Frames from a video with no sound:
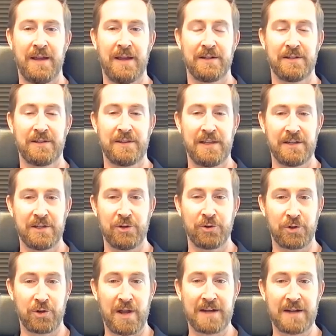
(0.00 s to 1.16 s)
and think
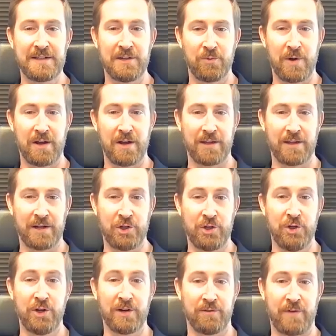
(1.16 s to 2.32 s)
you're collecting well in a
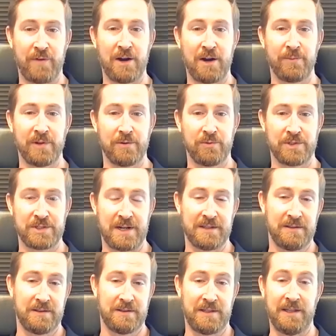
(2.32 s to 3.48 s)
good environment, which I
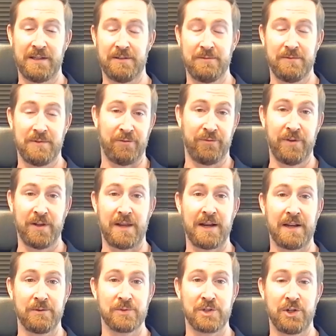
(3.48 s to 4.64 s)
feel
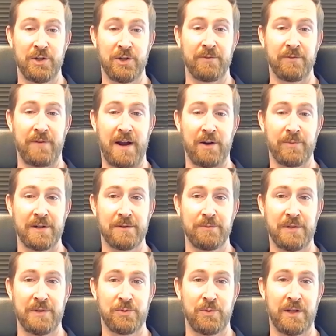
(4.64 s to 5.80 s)
like it was a good environment
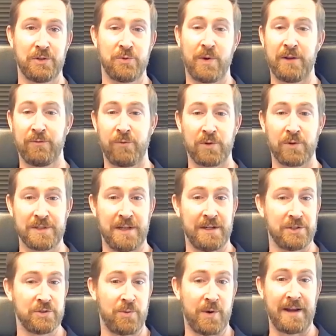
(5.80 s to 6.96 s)
between 2014
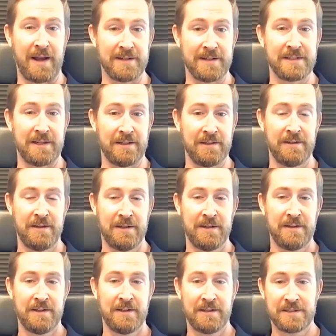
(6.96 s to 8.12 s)
and 2019
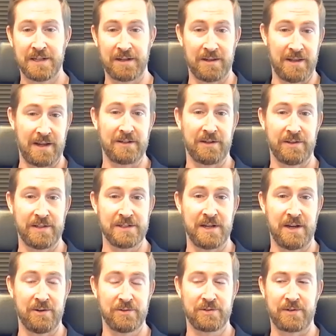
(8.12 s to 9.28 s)
to collect on these
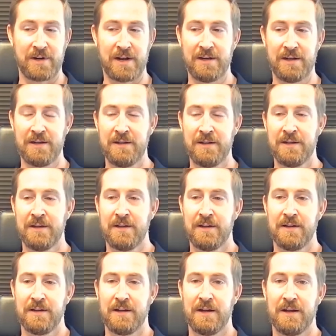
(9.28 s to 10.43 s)
notes, right?
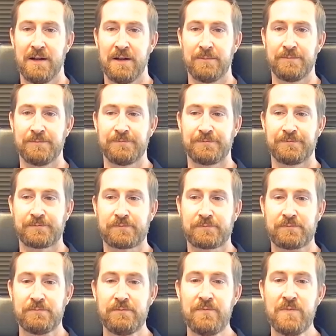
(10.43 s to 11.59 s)

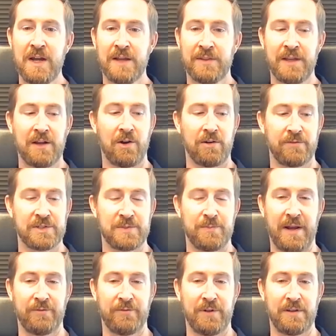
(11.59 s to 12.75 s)
I think all of us
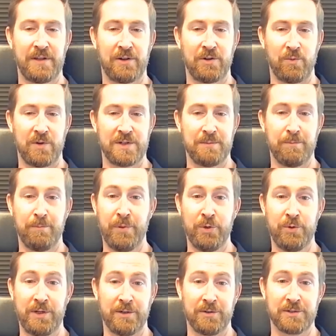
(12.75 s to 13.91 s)
benefited there. It wasn't
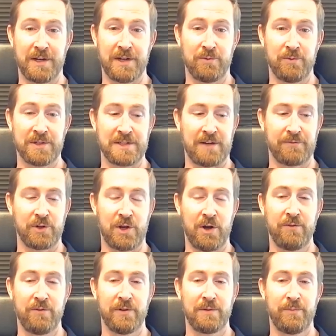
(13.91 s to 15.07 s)
boom years like it was after
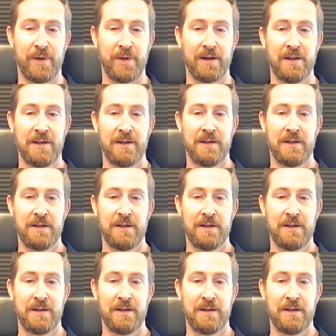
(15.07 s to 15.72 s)
COVID, but